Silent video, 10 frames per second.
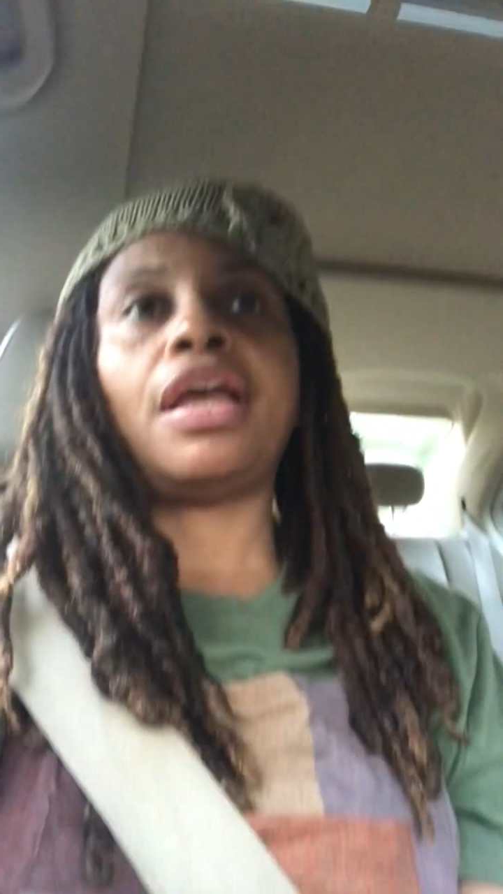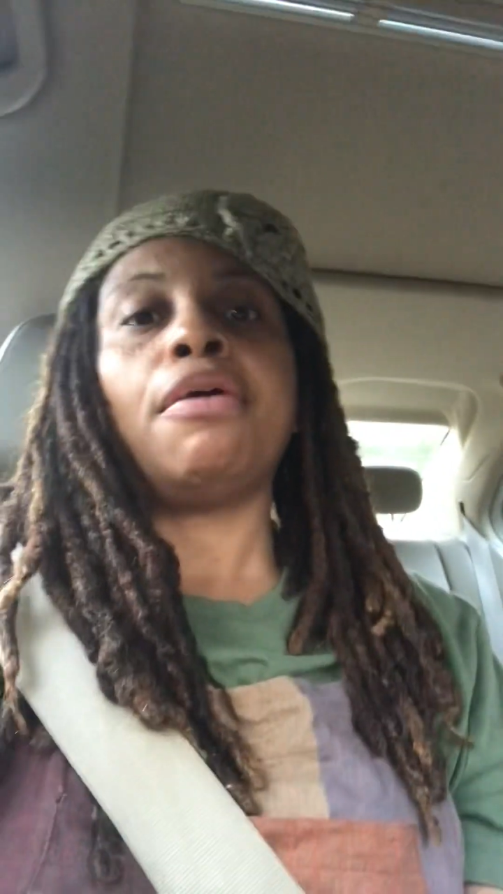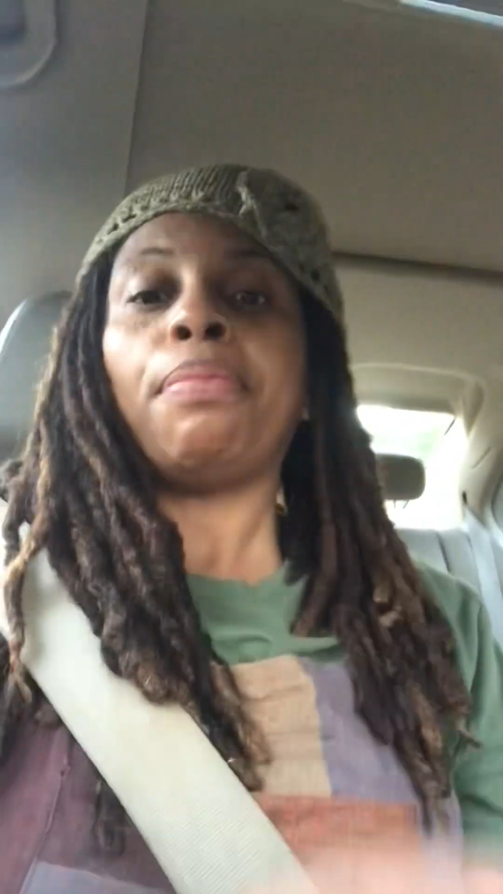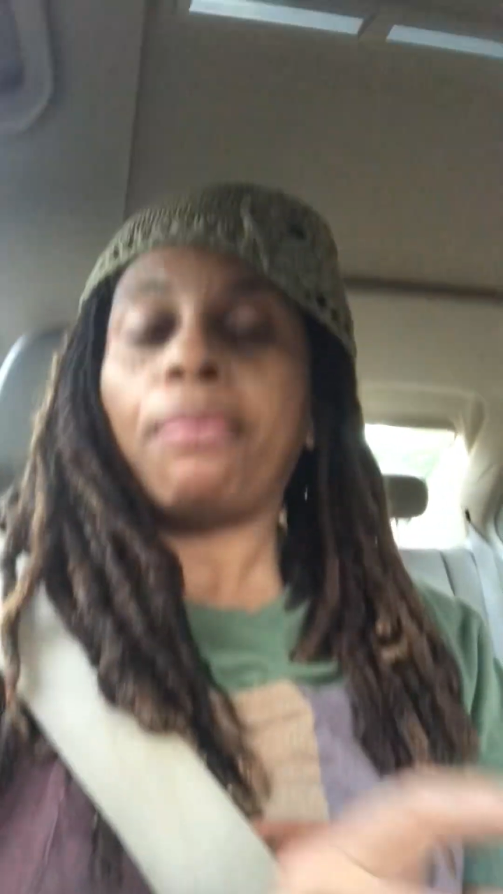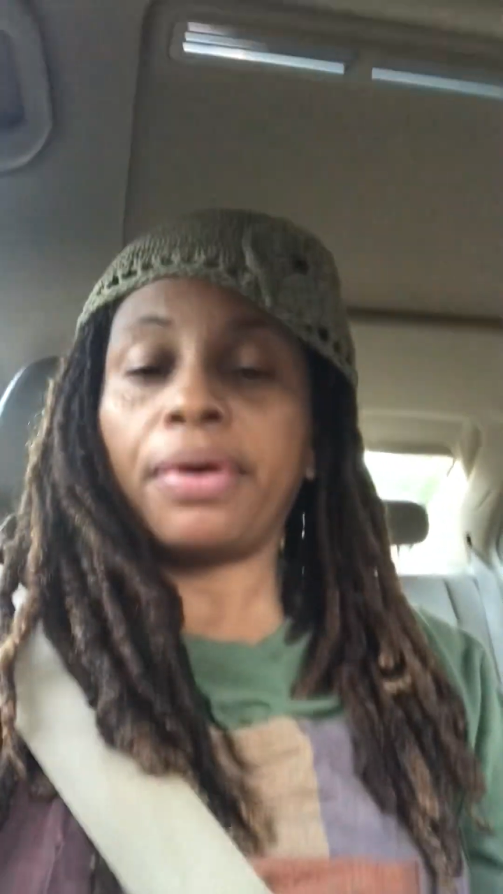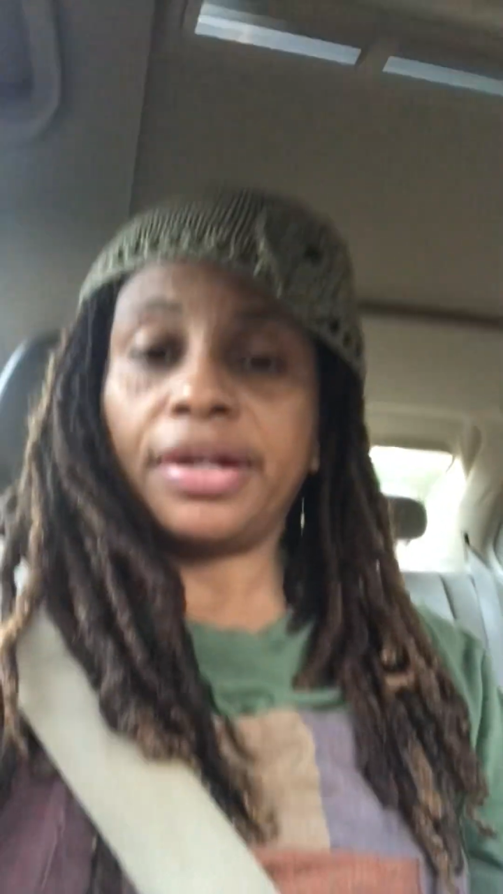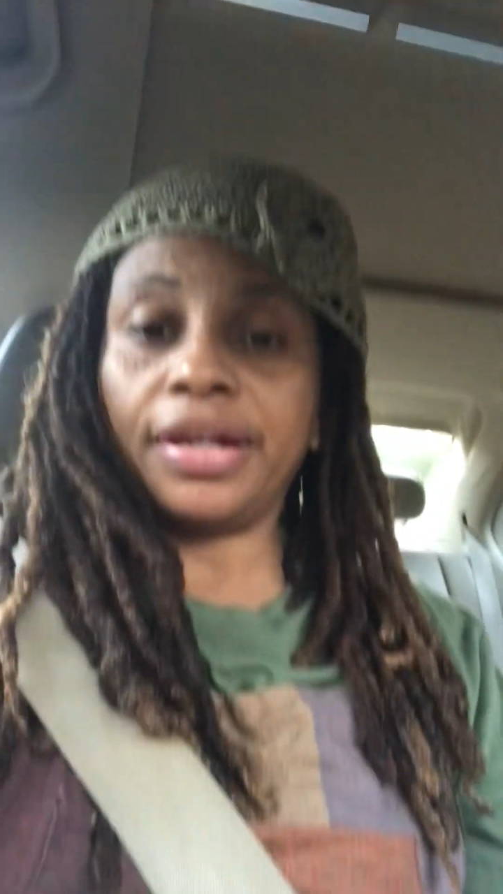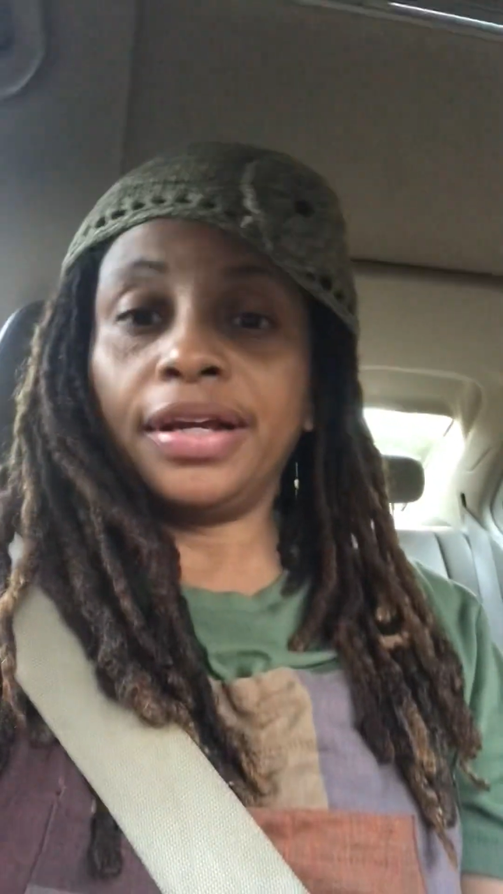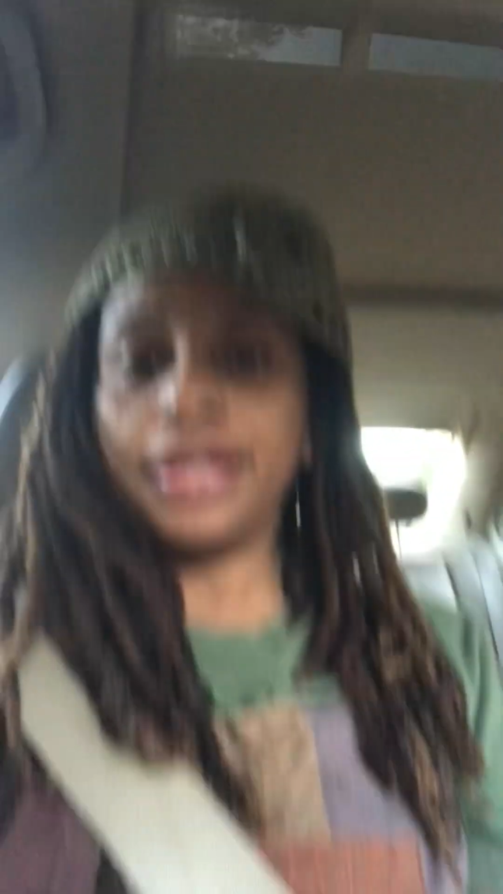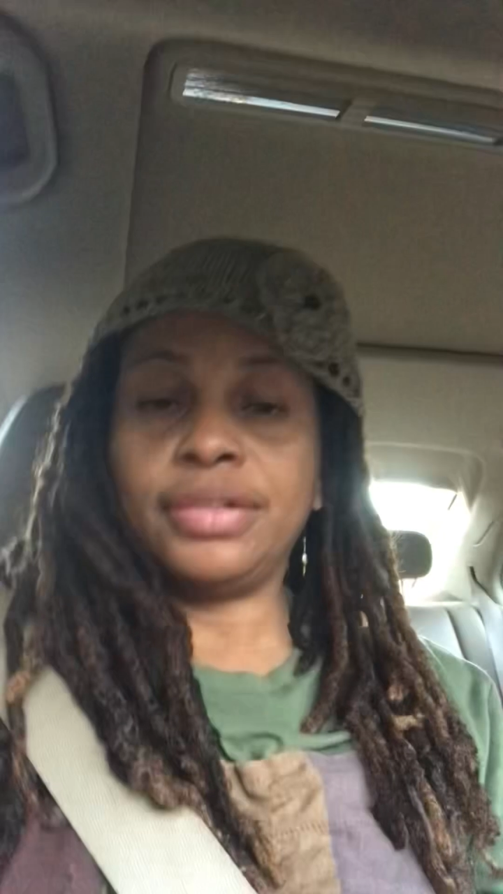
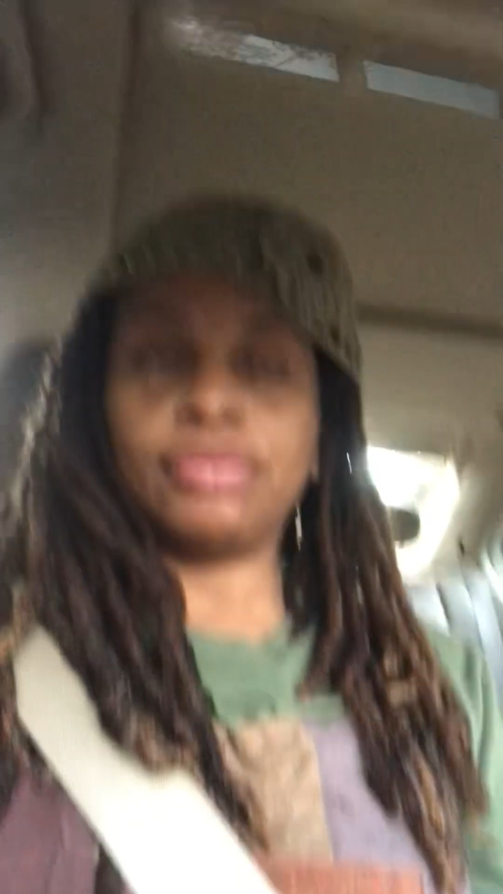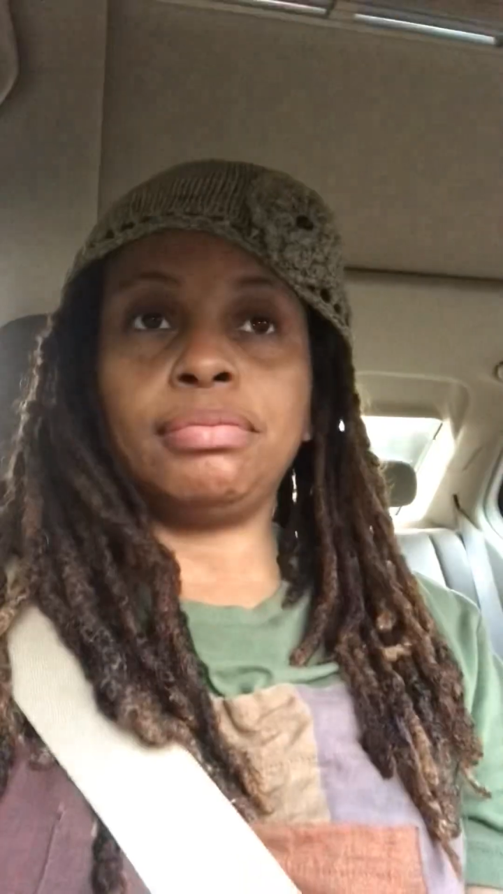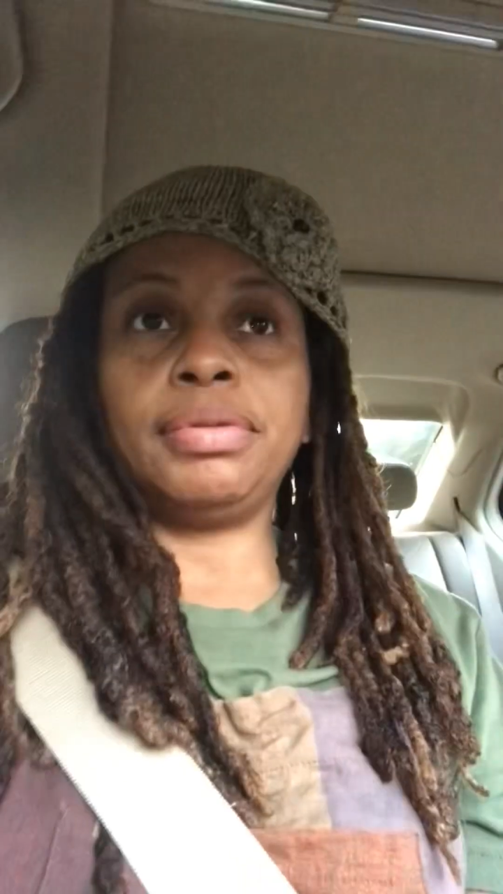imported in,